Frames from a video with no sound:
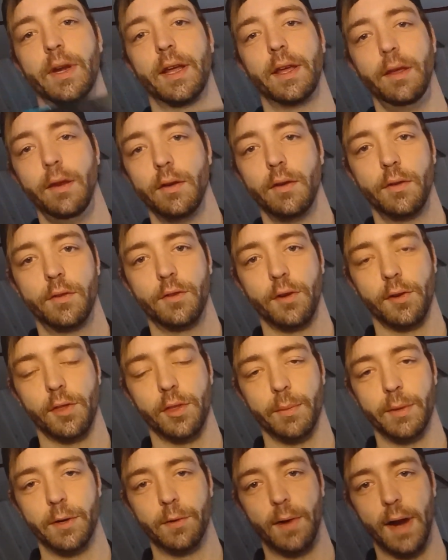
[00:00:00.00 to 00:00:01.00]
when I
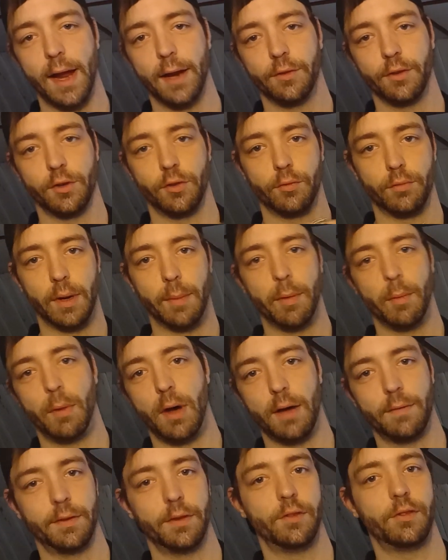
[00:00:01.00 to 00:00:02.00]
turn them into rags, I just rip them
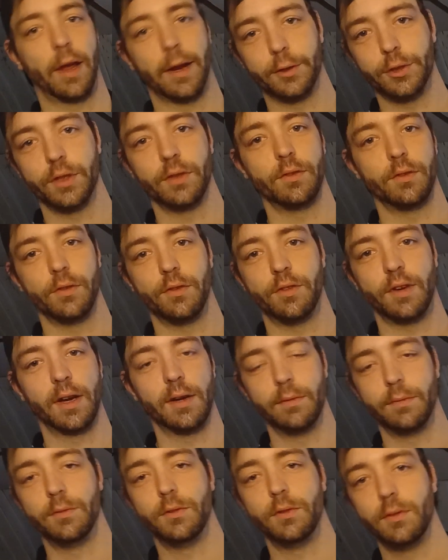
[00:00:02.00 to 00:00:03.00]
off in sections
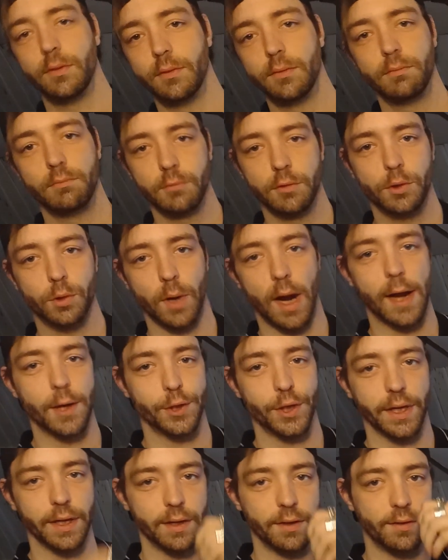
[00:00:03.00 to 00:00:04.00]
instead of
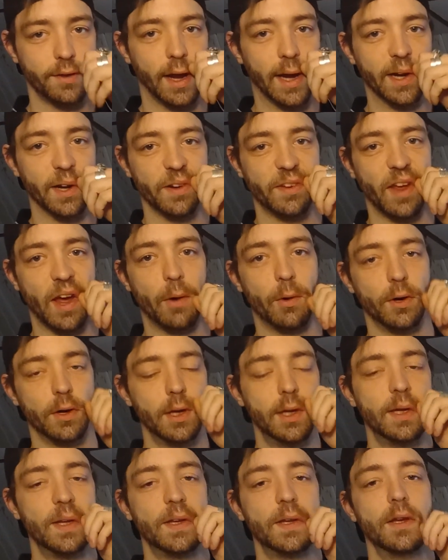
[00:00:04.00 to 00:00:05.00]
trashing an entire towel.